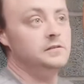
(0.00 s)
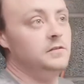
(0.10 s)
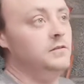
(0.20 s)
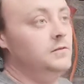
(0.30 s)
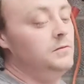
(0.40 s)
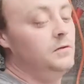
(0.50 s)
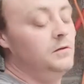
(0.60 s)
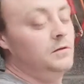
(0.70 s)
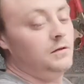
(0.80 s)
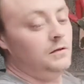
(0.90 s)
to
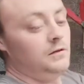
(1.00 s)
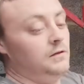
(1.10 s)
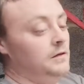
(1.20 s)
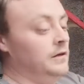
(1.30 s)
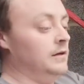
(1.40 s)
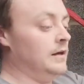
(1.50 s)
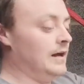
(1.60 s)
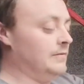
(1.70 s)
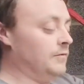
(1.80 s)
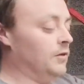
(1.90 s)

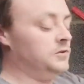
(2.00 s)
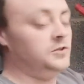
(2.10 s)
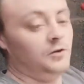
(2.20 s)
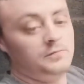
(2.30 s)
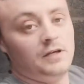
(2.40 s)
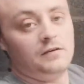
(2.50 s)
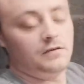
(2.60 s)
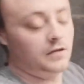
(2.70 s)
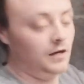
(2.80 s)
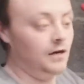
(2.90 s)
have a rod job done on
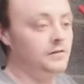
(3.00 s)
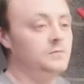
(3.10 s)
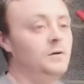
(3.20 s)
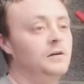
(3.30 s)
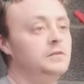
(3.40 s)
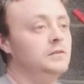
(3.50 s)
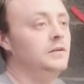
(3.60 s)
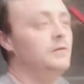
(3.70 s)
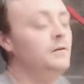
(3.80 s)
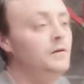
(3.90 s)
the car as well,
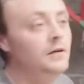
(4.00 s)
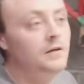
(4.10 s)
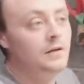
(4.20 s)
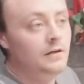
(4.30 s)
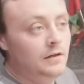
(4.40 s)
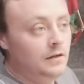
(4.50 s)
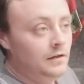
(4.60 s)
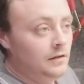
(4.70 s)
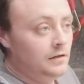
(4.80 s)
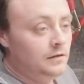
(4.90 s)
so
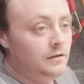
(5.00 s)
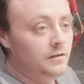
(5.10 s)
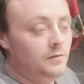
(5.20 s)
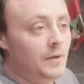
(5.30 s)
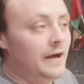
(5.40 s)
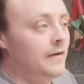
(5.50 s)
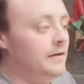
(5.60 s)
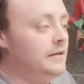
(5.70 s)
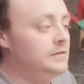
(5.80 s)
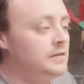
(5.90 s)
new
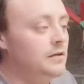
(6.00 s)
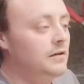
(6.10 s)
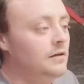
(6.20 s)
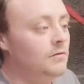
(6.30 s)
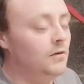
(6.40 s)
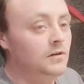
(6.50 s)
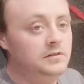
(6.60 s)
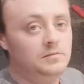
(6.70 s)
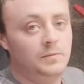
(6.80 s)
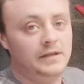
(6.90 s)
bearings,
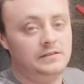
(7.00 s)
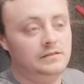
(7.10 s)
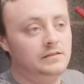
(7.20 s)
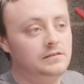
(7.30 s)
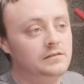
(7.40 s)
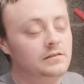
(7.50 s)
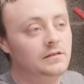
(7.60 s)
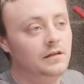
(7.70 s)
rods, pistons,